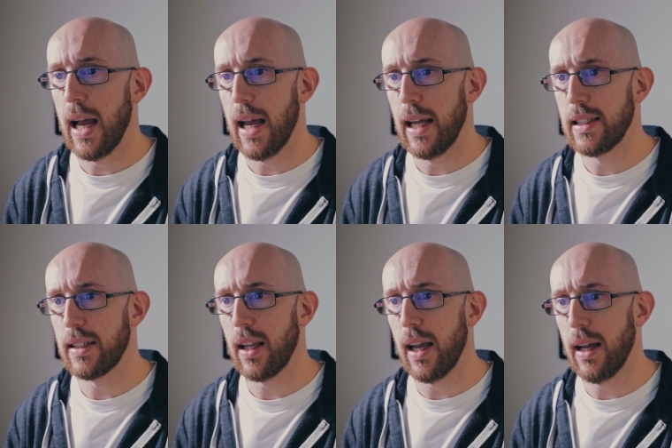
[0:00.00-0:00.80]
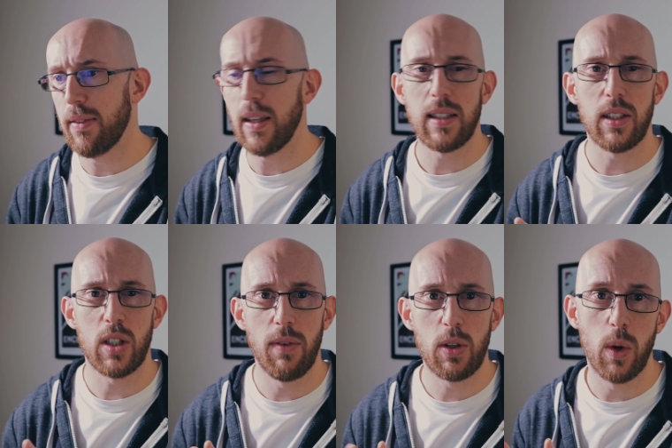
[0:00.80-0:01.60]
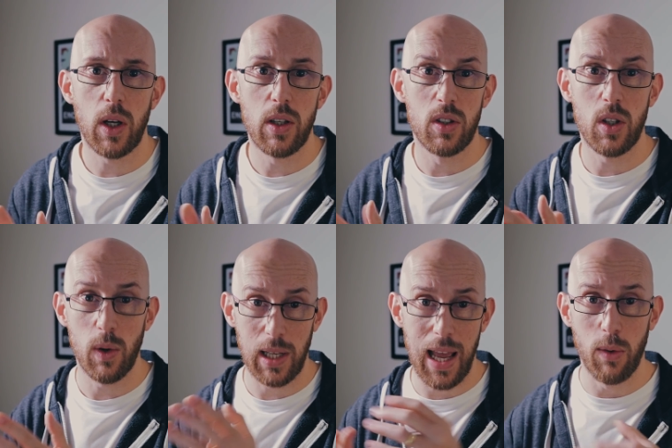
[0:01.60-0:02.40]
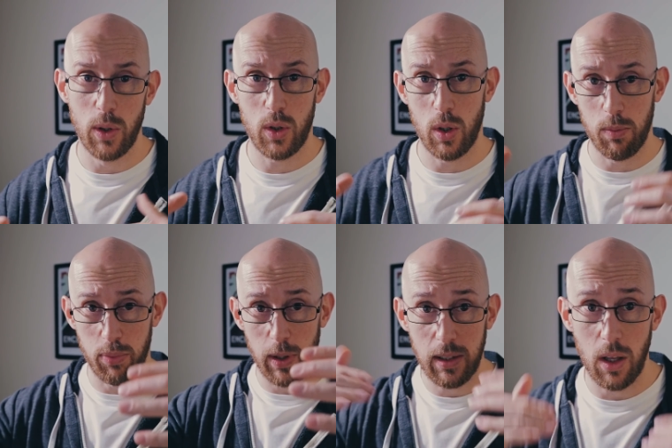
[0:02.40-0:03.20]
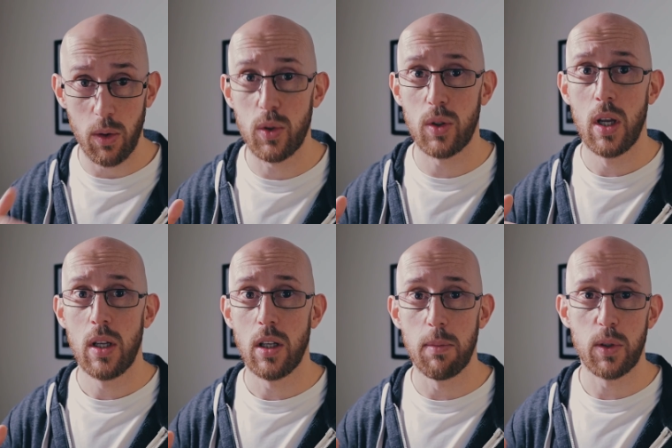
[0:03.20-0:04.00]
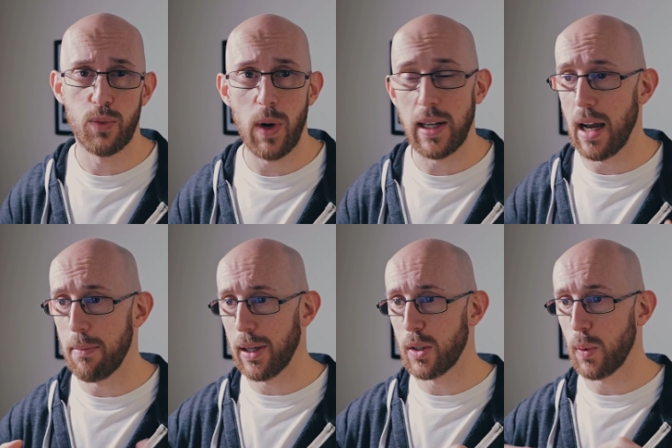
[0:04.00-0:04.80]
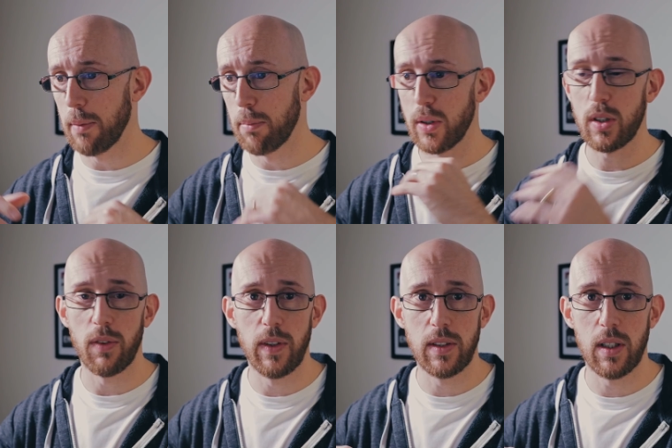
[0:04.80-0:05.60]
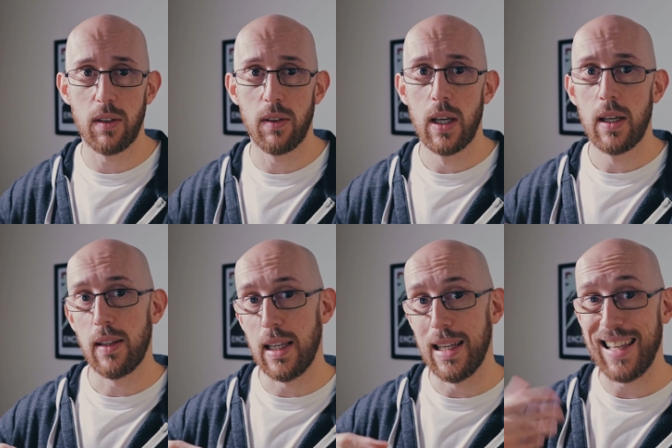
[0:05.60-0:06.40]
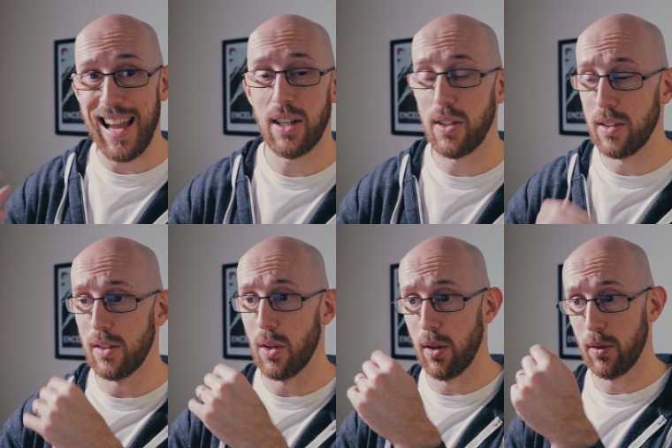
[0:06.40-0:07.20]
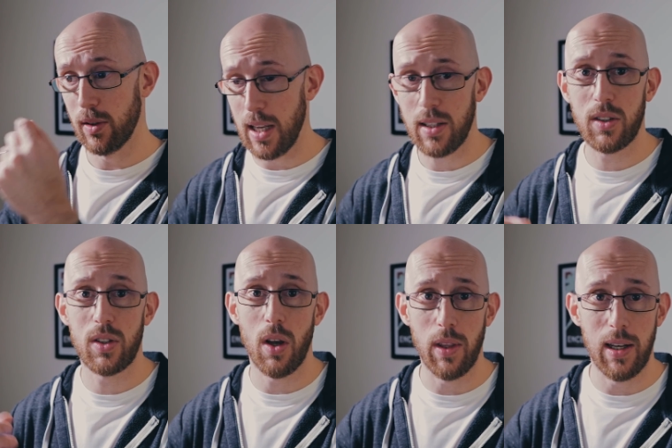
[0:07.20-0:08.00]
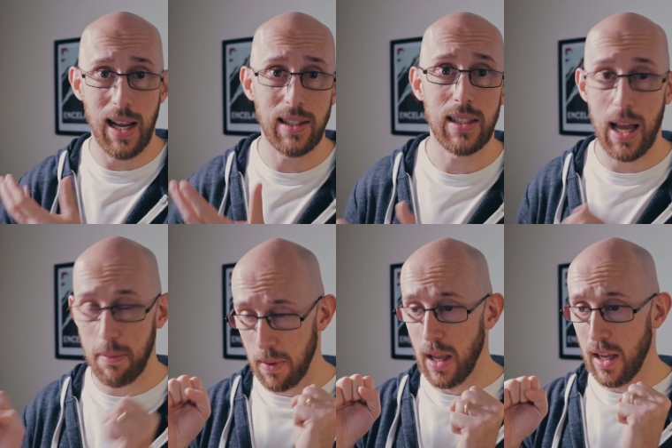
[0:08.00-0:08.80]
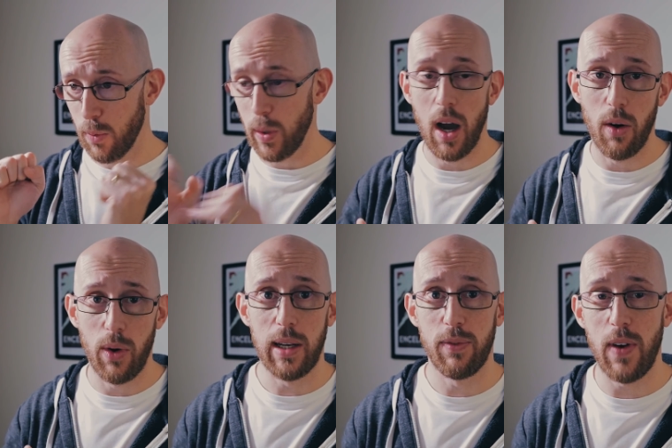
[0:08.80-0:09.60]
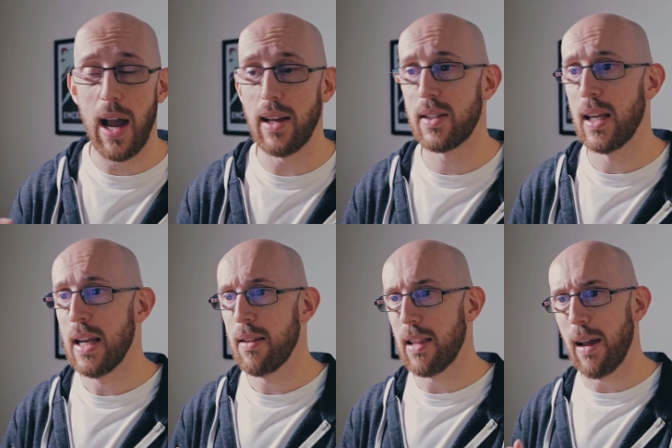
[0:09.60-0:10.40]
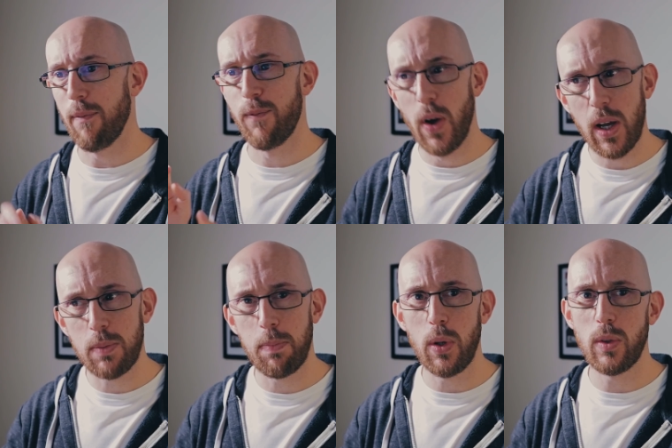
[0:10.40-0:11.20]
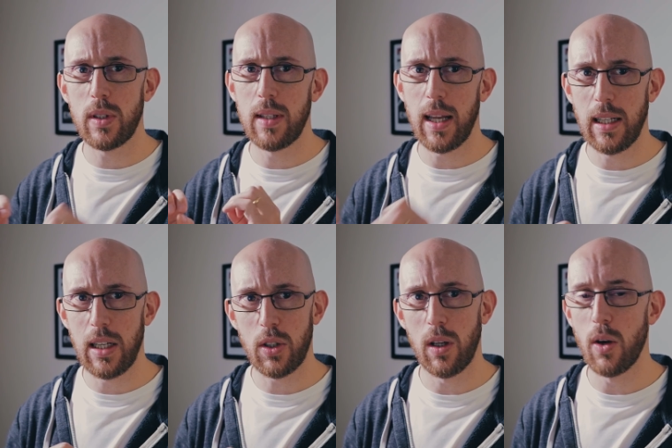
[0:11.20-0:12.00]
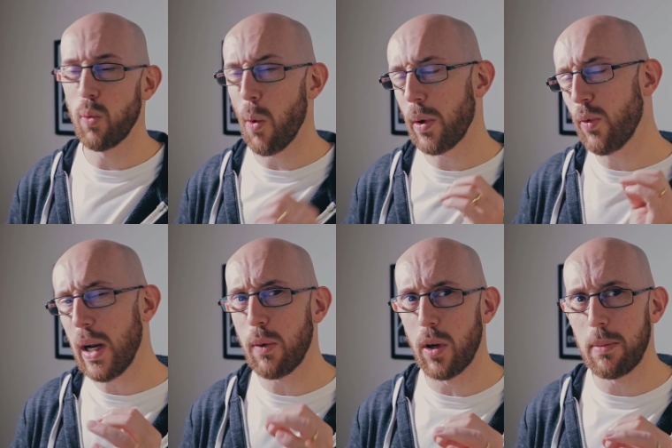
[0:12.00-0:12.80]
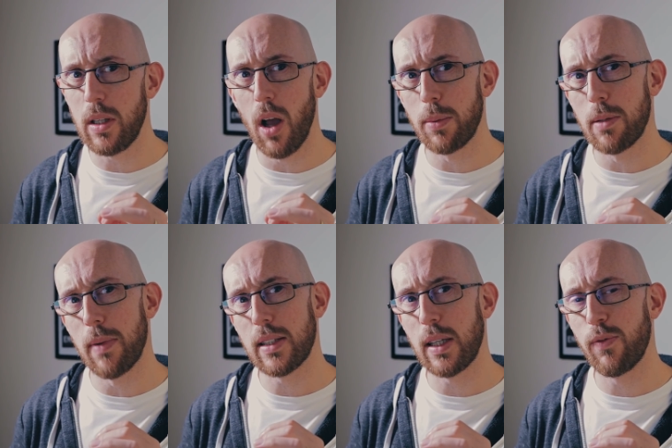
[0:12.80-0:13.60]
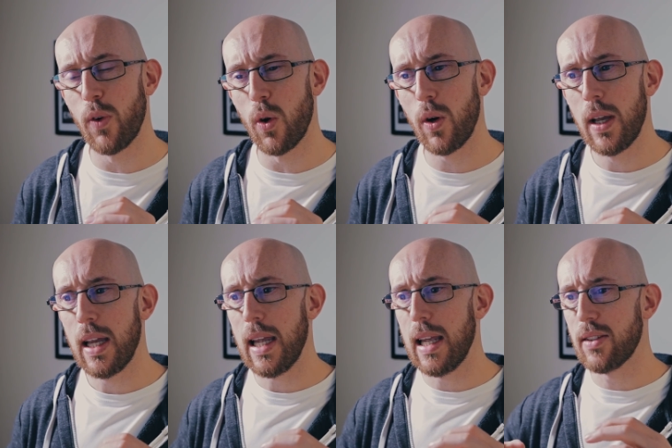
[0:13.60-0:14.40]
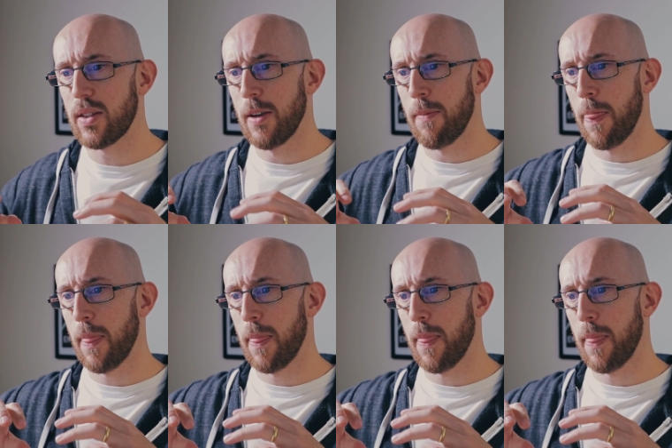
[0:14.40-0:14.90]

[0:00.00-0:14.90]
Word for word: And uh, things like service workers do allow us to bring those numbers right down because we can put stuff into the cache and to disk so that next time we are really fast. That first boot, that initial load, what we really want to be optimizing for is